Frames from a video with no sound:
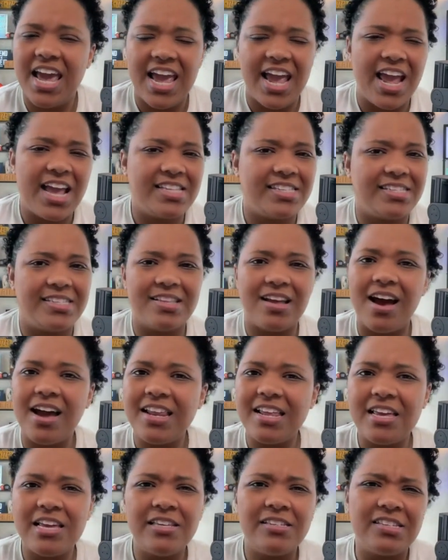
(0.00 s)
It's not
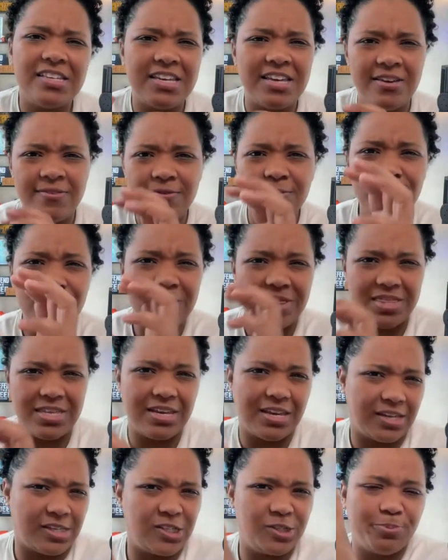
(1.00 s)
easy. Even with the
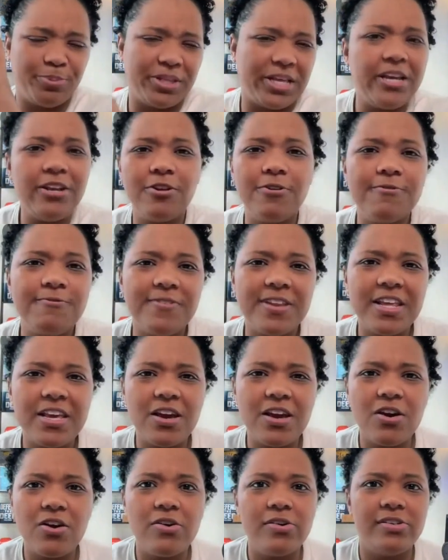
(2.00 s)
explainer
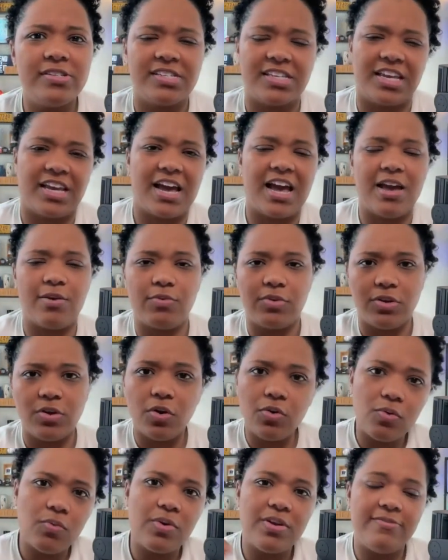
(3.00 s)
videos, like I would go
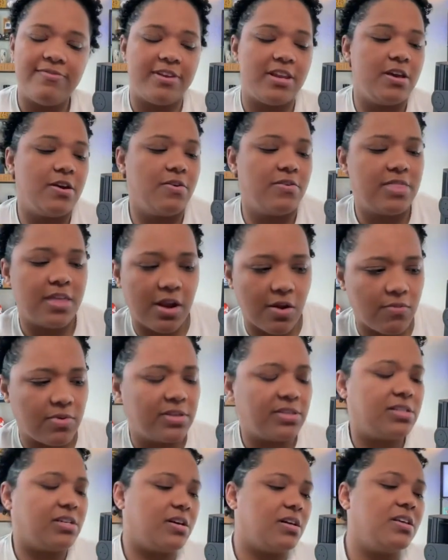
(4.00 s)
to one video and then I
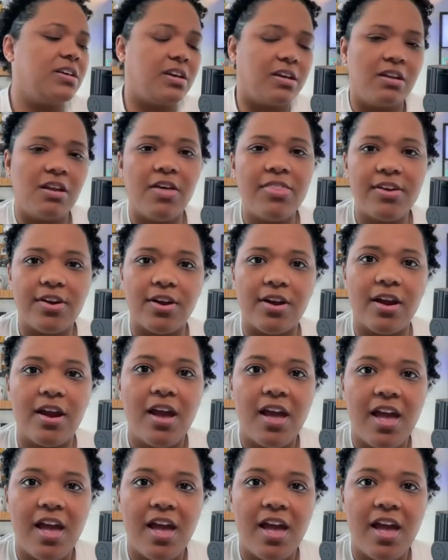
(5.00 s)
went to click another,